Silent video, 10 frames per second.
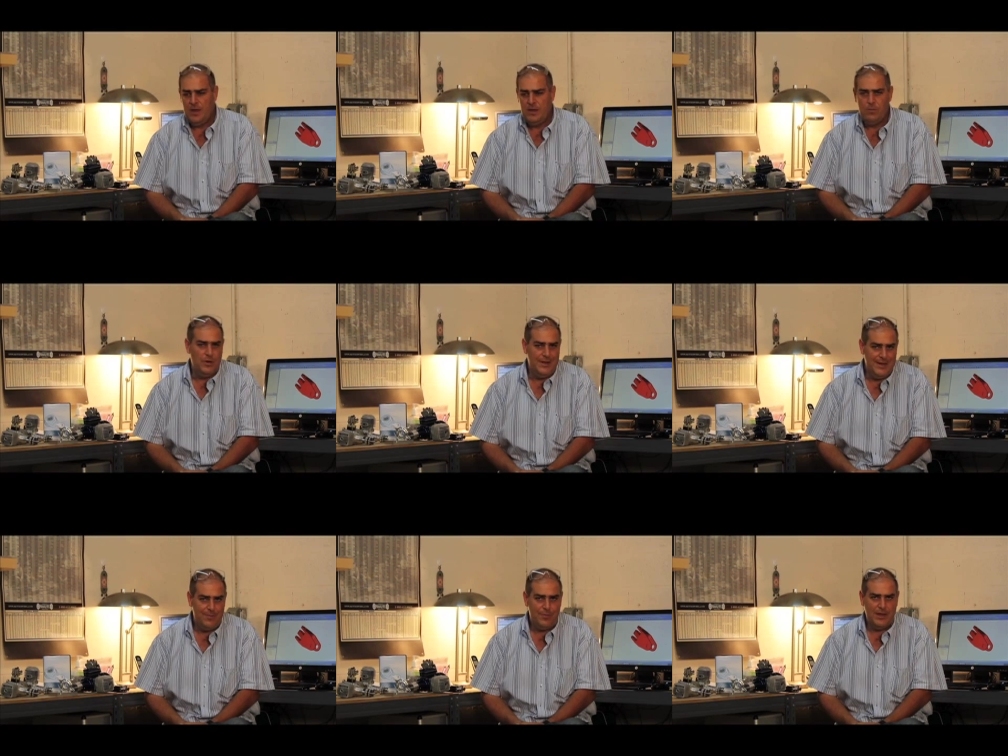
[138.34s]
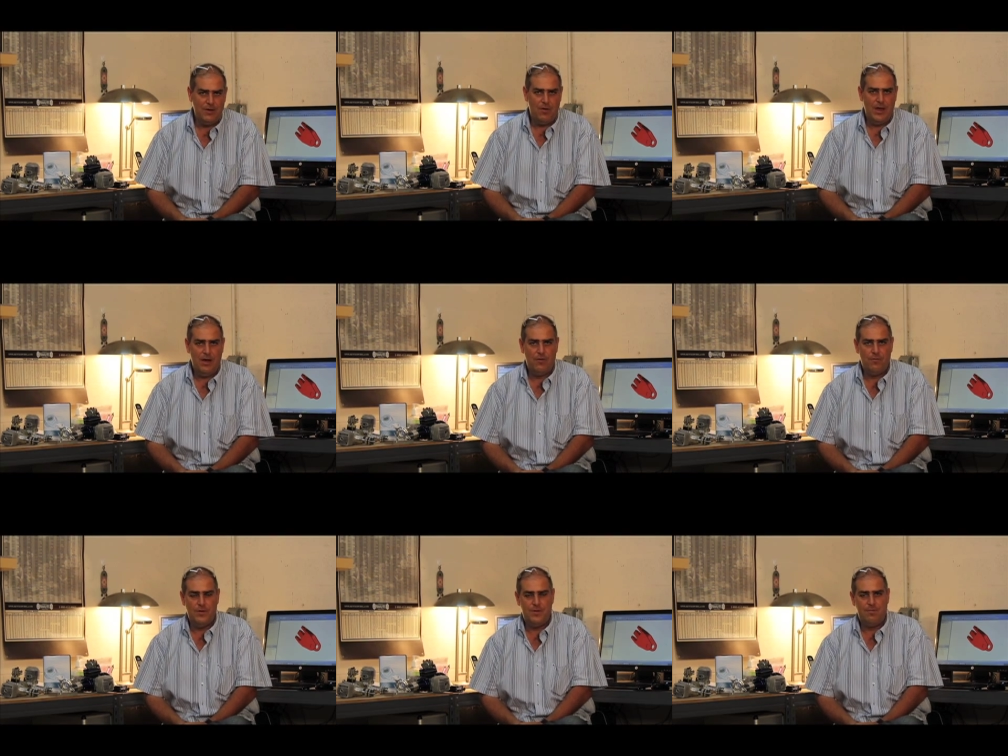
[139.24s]
We did play around with
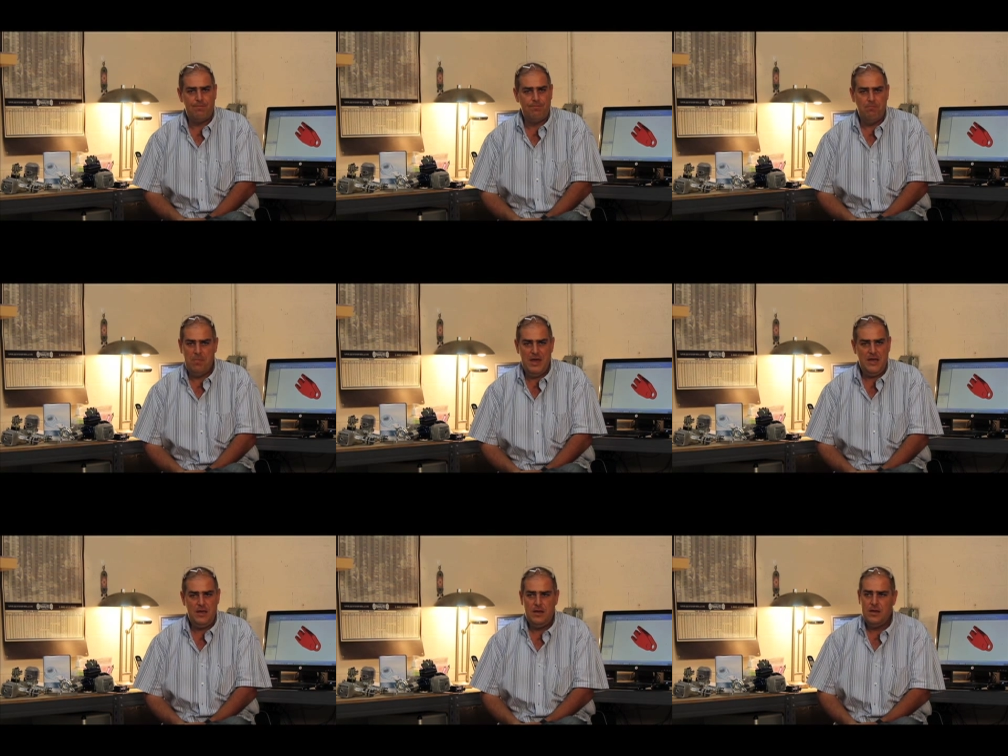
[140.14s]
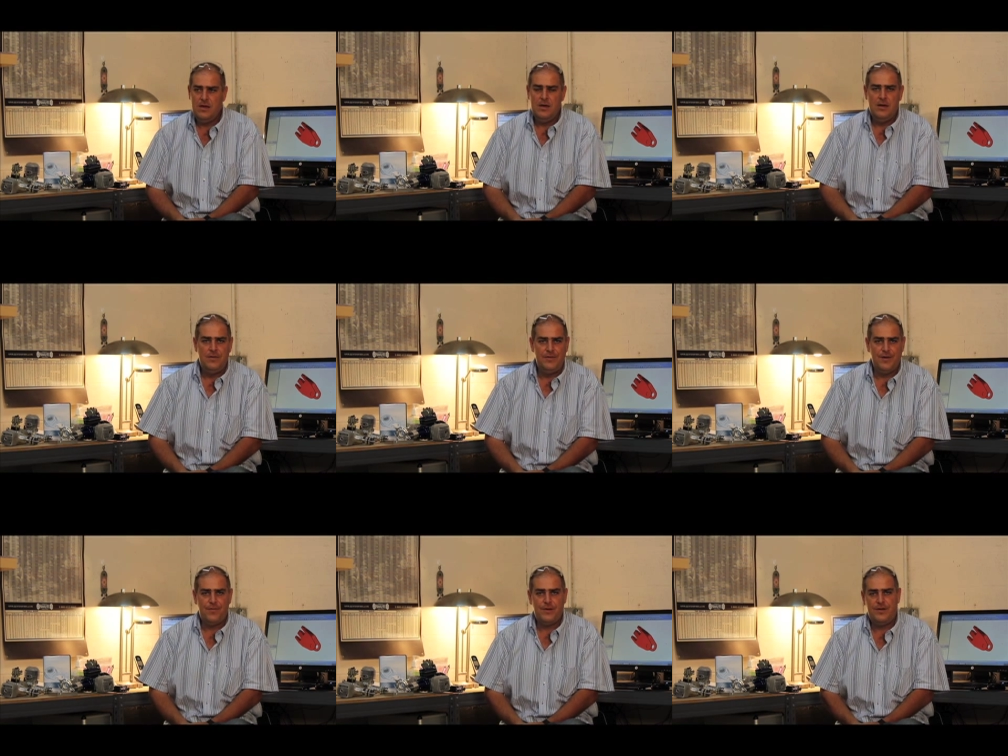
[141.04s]
many
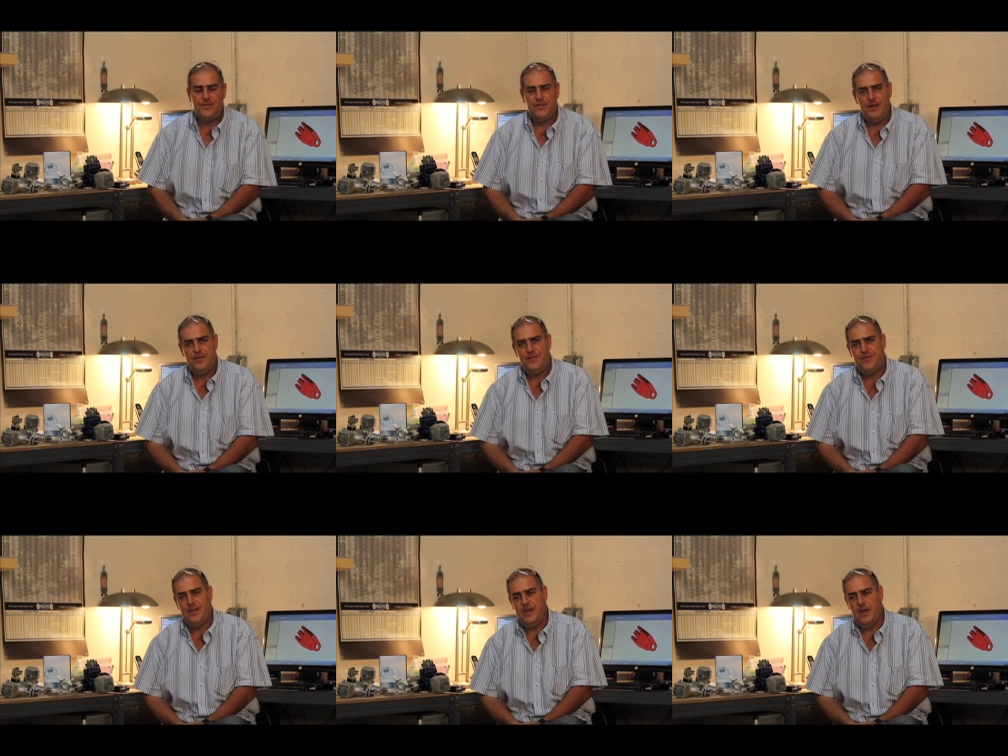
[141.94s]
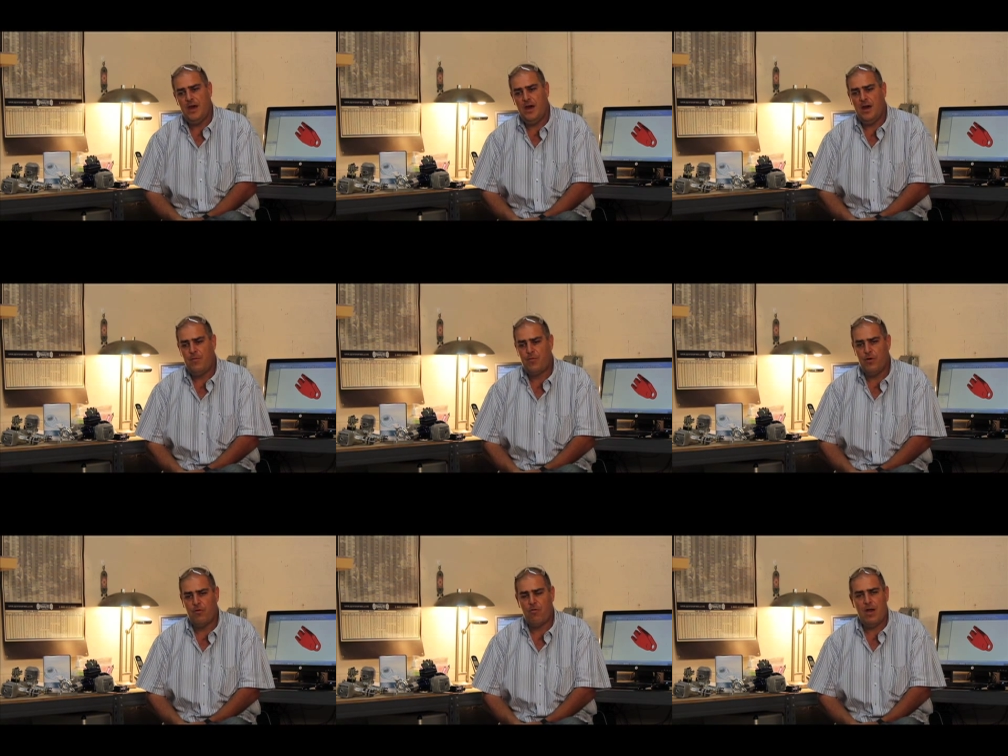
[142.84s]
different CNC uh,
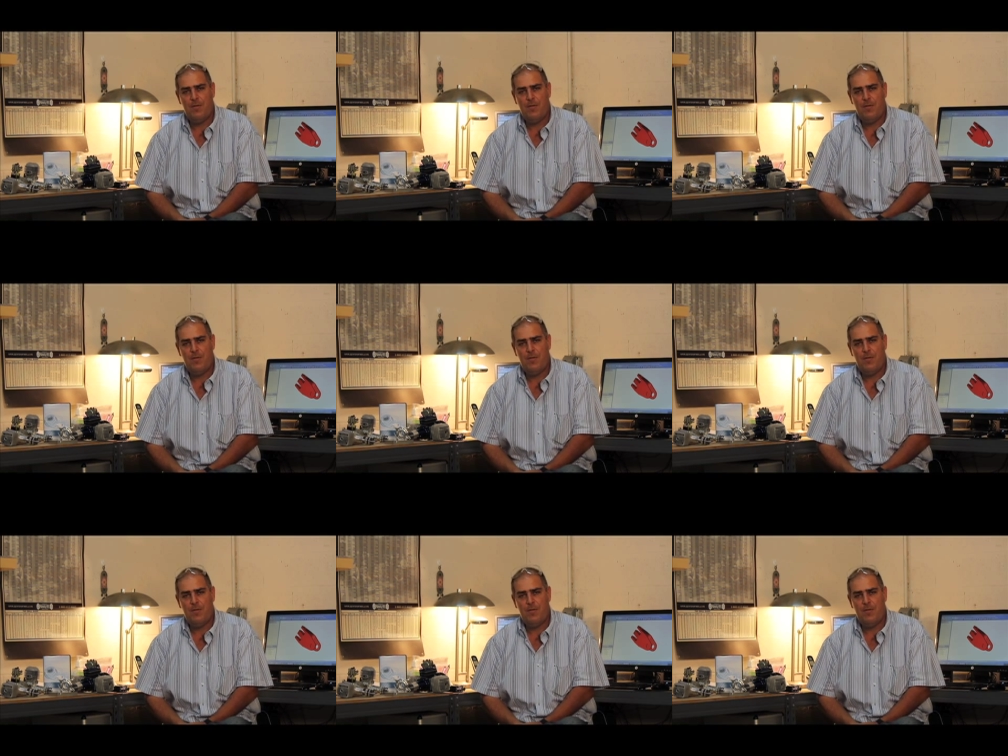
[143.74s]
programming